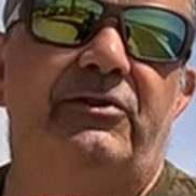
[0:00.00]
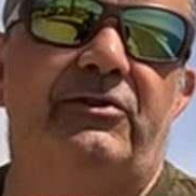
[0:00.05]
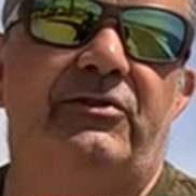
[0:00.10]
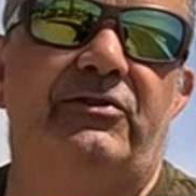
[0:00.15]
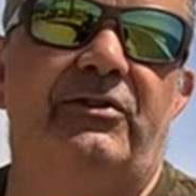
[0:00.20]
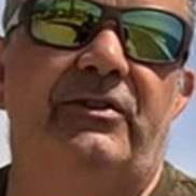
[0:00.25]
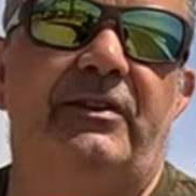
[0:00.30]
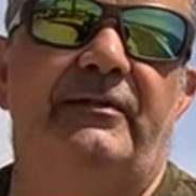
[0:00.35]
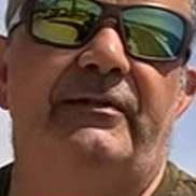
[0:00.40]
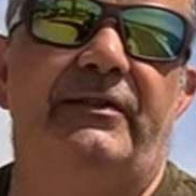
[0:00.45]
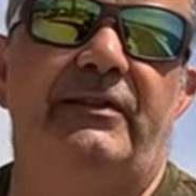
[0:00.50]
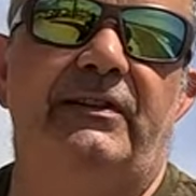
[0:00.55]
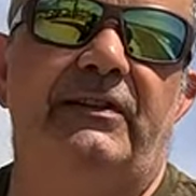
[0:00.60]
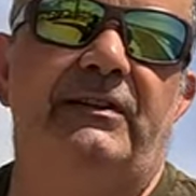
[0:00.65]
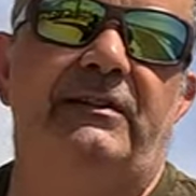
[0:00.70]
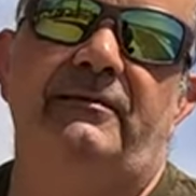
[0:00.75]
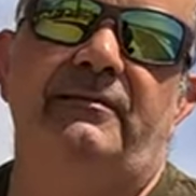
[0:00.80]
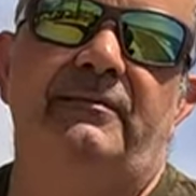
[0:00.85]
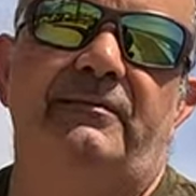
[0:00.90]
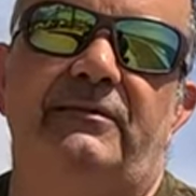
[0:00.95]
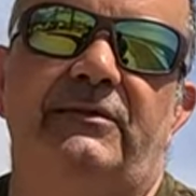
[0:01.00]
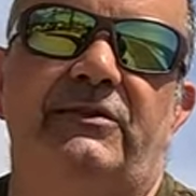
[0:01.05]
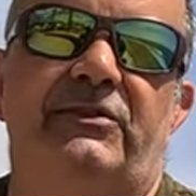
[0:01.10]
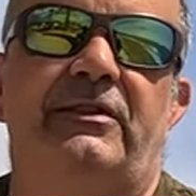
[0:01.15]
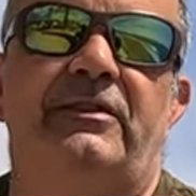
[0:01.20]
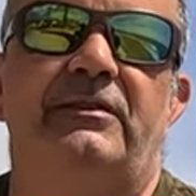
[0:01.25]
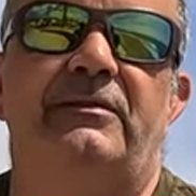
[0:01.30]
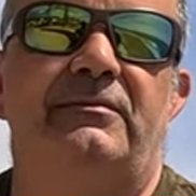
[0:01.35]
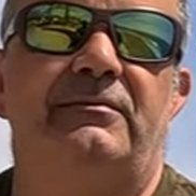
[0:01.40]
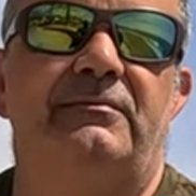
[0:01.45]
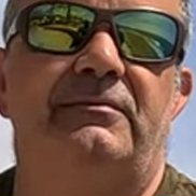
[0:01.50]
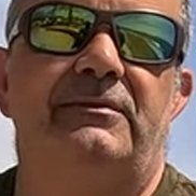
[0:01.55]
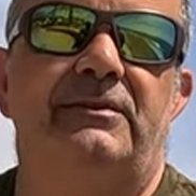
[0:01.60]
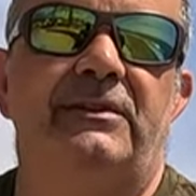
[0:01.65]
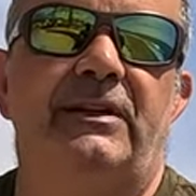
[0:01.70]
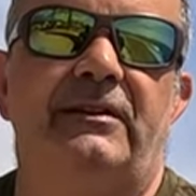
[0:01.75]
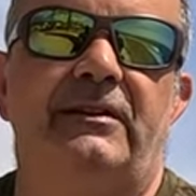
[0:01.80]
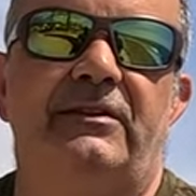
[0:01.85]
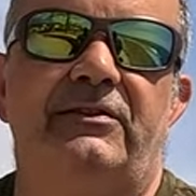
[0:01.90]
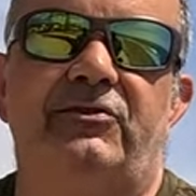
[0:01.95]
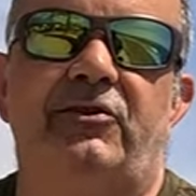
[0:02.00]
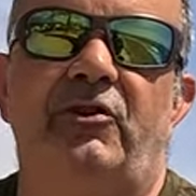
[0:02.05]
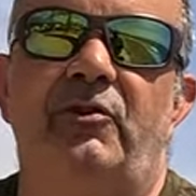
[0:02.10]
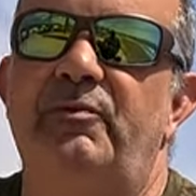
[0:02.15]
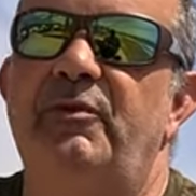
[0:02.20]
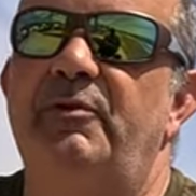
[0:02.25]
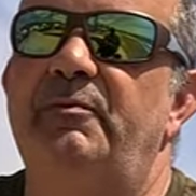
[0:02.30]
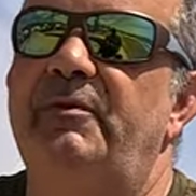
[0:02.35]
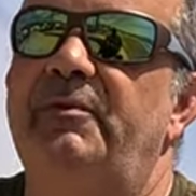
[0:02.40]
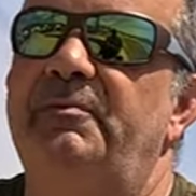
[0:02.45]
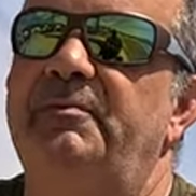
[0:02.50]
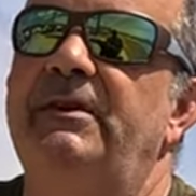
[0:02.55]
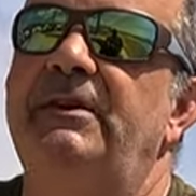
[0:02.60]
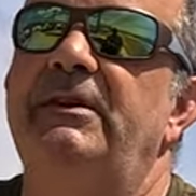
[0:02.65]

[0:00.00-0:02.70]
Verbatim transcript: has got everything, so yeah, that's not a problem.